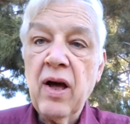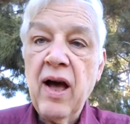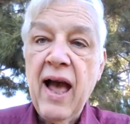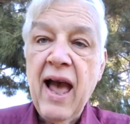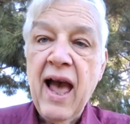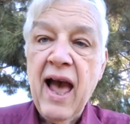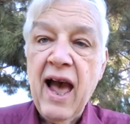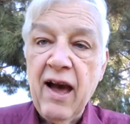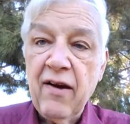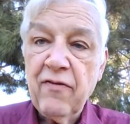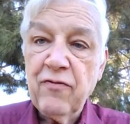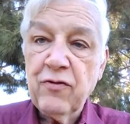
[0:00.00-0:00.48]

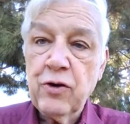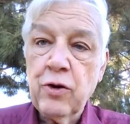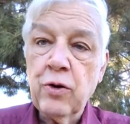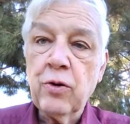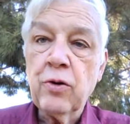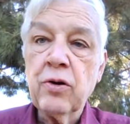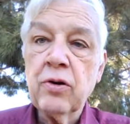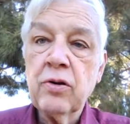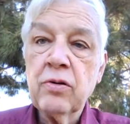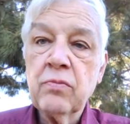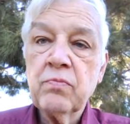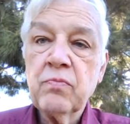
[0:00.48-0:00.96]

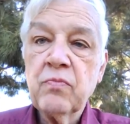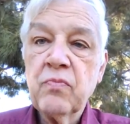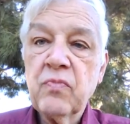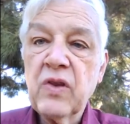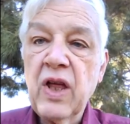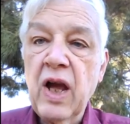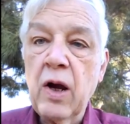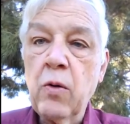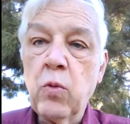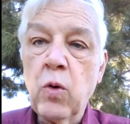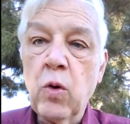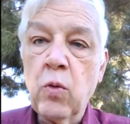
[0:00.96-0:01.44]
after
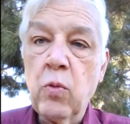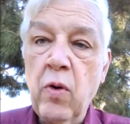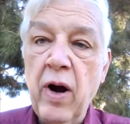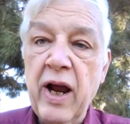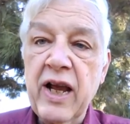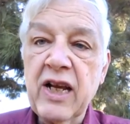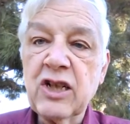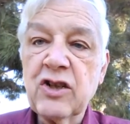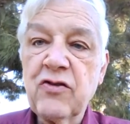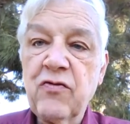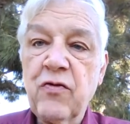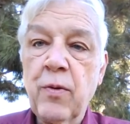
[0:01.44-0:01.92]
they were
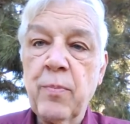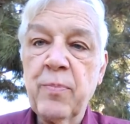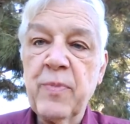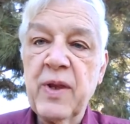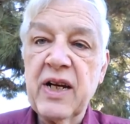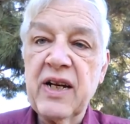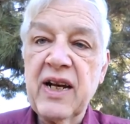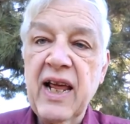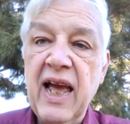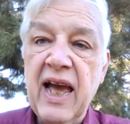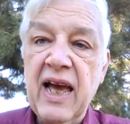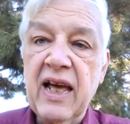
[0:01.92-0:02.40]
raised from the
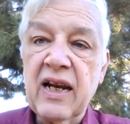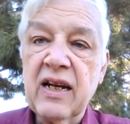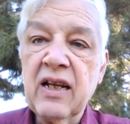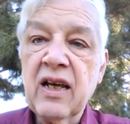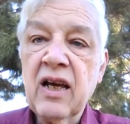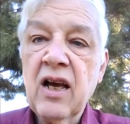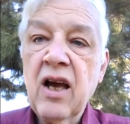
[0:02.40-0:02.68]
dead?